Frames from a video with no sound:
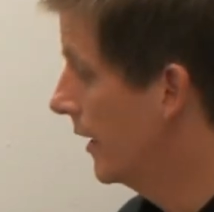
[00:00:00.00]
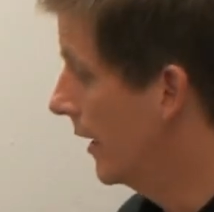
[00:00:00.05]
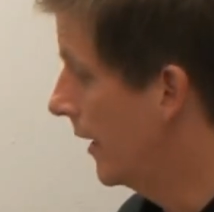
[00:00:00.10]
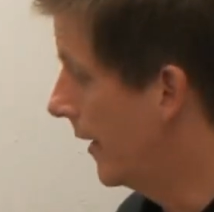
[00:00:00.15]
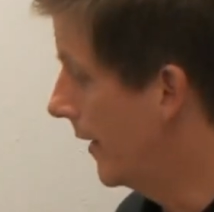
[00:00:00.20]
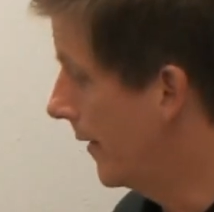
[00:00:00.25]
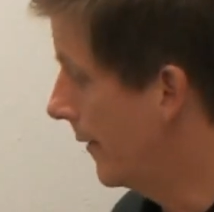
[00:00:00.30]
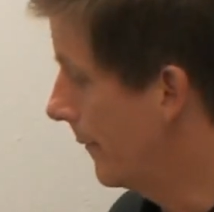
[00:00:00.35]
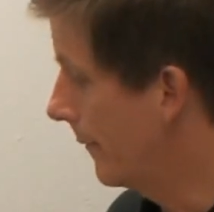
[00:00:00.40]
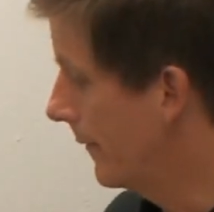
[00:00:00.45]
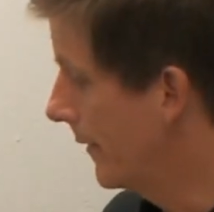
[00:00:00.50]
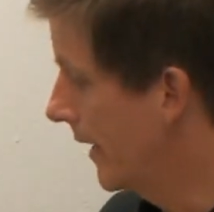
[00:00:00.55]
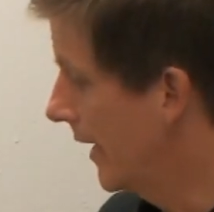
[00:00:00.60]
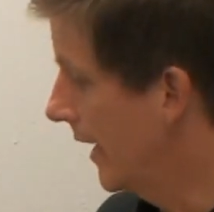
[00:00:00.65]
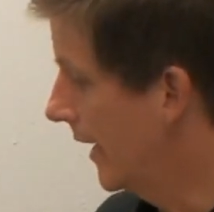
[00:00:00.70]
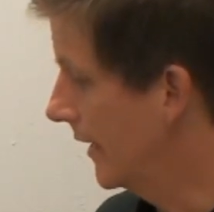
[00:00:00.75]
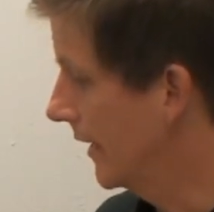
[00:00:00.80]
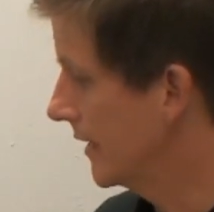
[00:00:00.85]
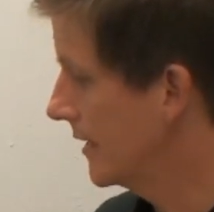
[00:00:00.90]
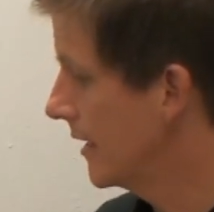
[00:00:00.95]
Um,
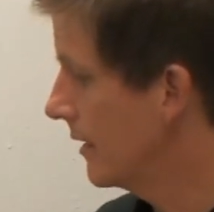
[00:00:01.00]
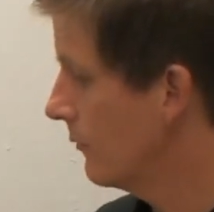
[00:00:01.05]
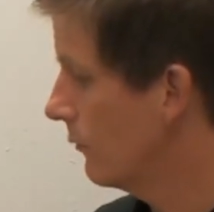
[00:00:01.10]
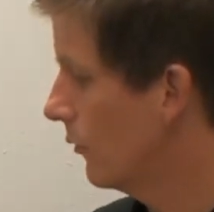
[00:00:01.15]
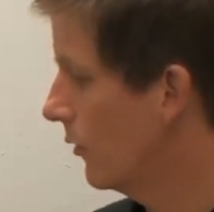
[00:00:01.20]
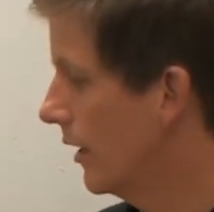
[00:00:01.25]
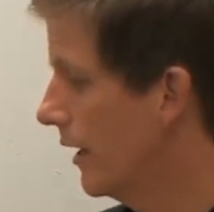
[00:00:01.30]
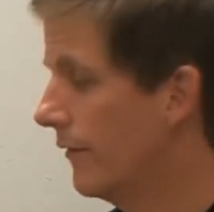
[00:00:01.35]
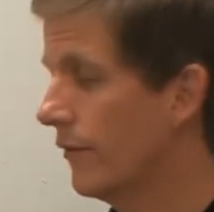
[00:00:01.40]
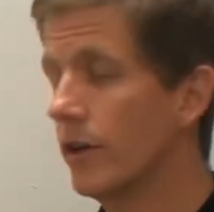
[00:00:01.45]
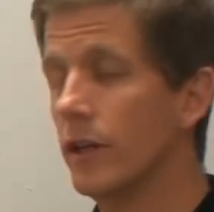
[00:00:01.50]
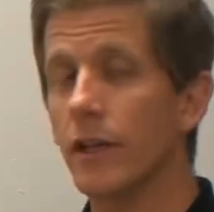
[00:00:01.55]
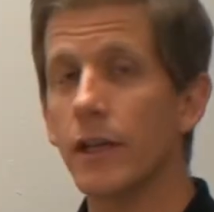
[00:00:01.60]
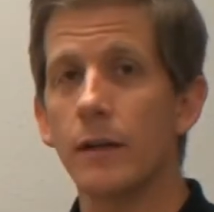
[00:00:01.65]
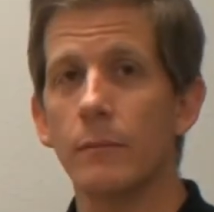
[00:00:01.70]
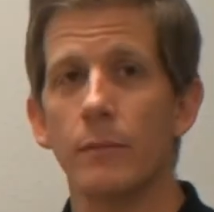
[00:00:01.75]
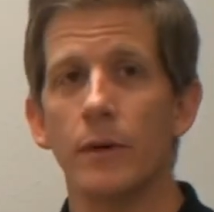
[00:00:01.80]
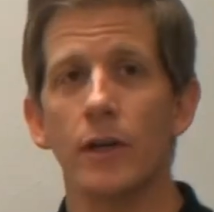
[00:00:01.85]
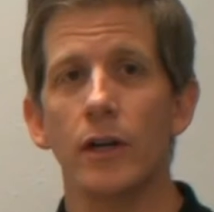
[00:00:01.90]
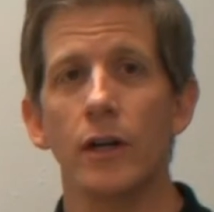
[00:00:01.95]
and that's it. We'll have a
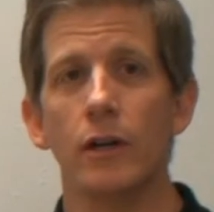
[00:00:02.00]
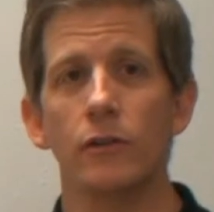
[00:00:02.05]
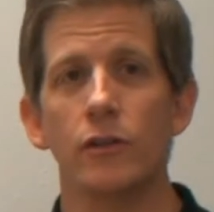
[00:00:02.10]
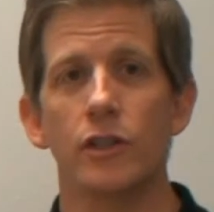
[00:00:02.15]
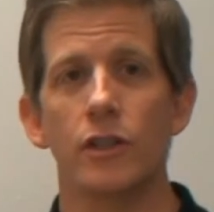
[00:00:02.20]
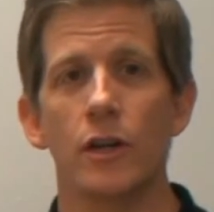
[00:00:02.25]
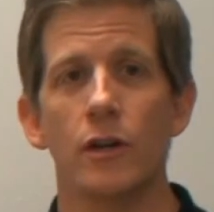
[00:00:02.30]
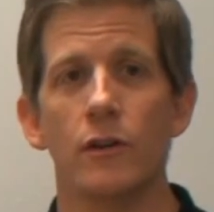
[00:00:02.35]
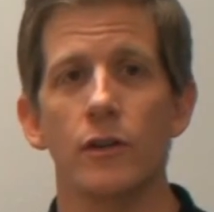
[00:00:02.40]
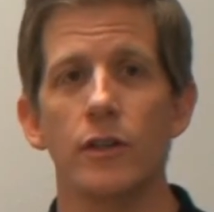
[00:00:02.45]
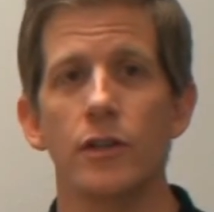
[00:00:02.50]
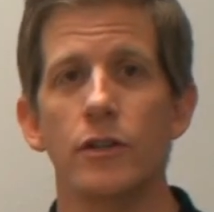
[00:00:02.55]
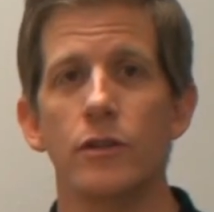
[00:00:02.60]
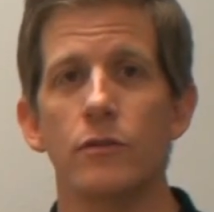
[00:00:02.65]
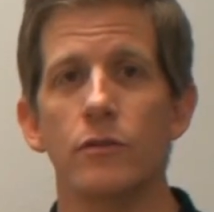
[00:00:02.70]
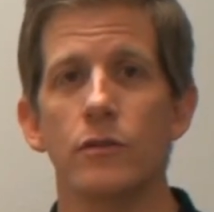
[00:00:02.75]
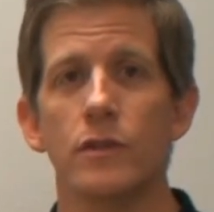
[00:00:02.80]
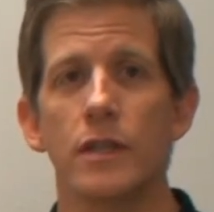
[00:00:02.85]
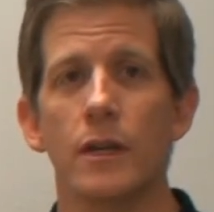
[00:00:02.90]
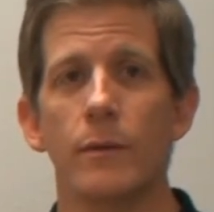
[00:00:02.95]
link below showing
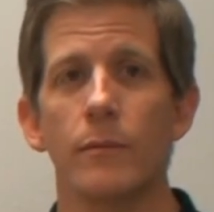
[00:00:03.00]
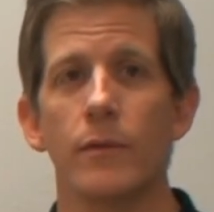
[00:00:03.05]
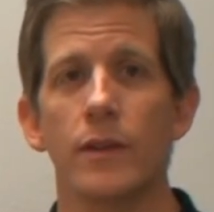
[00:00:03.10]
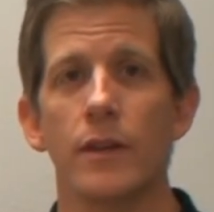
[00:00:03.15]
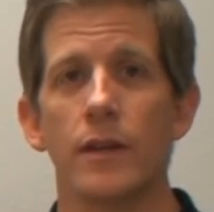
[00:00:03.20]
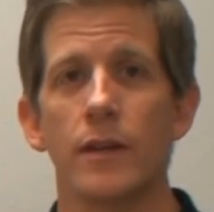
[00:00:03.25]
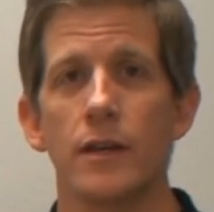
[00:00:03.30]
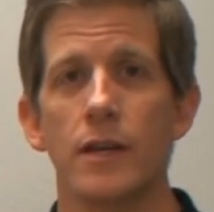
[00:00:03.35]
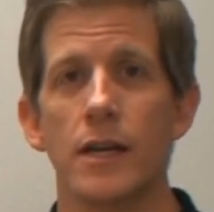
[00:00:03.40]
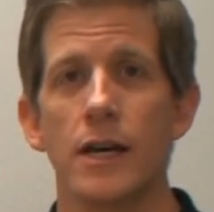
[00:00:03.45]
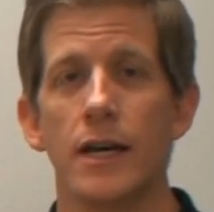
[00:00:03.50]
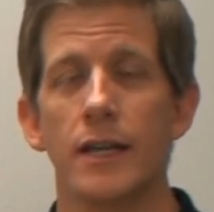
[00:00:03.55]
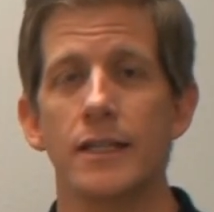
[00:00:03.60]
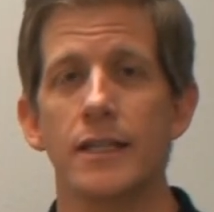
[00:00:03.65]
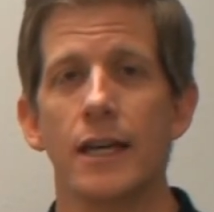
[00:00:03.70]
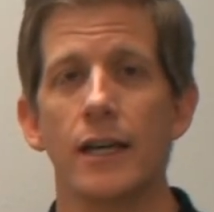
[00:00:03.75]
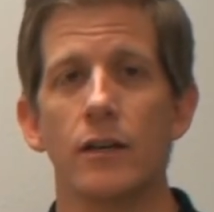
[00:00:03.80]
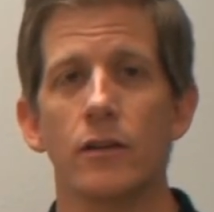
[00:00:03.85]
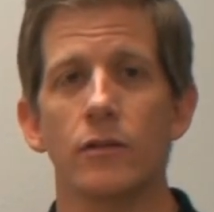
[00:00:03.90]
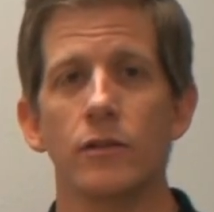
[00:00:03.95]
you some of the uh,
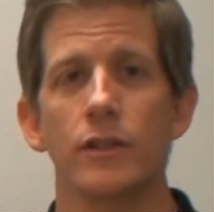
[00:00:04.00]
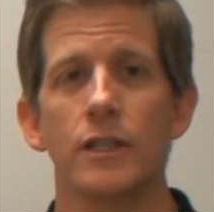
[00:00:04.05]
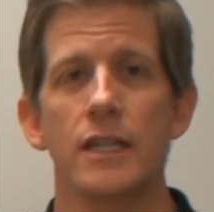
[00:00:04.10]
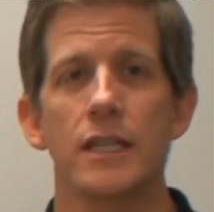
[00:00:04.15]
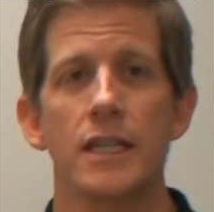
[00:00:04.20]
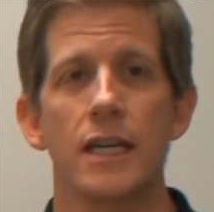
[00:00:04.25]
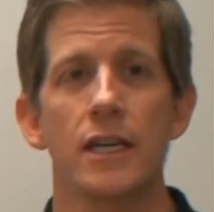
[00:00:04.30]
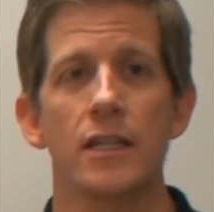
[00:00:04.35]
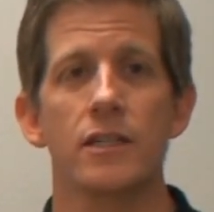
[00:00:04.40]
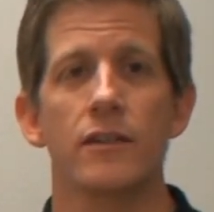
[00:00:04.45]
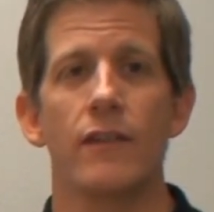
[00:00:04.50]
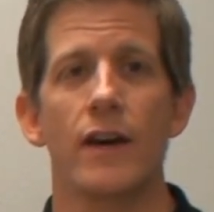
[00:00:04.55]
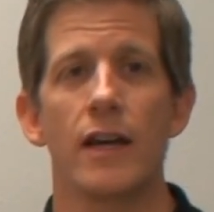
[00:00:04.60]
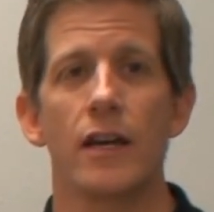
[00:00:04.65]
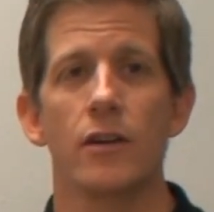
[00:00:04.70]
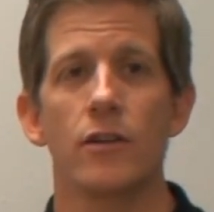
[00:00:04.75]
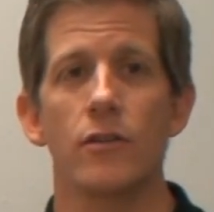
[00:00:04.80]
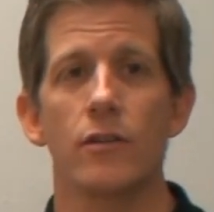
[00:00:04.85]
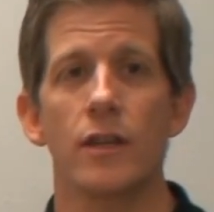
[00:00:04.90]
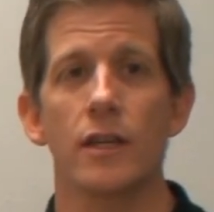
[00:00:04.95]
technical details of how
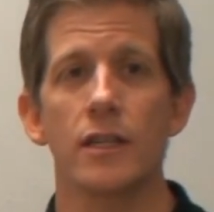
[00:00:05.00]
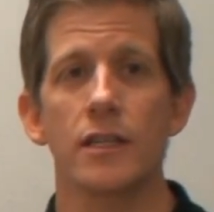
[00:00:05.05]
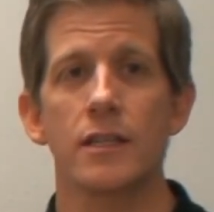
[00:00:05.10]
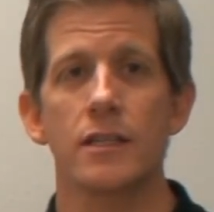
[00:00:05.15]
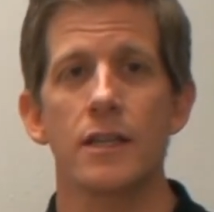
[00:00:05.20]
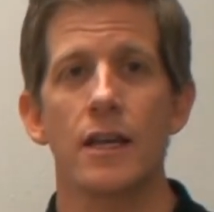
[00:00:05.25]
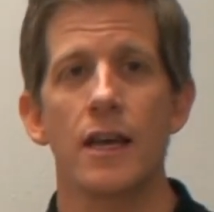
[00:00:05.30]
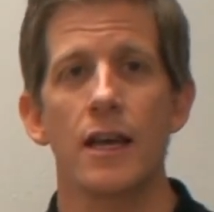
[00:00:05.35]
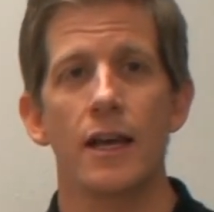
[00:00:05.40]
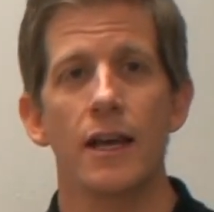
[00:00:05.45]
to do this.